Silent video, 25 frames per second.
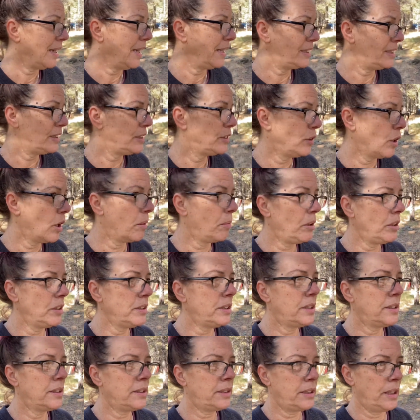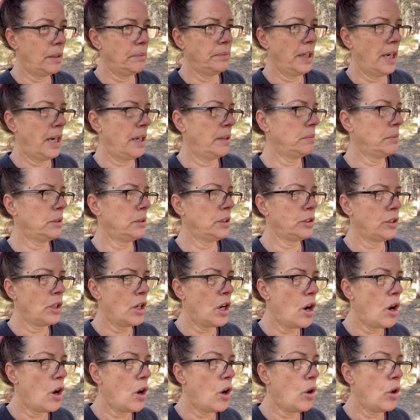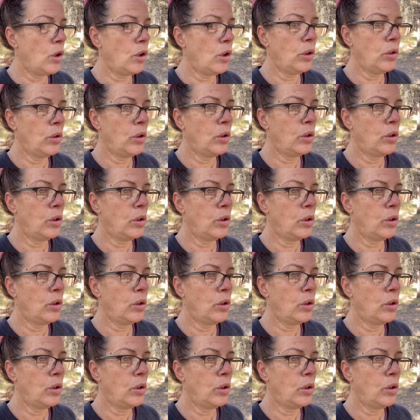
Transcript: it's normal to sometimes know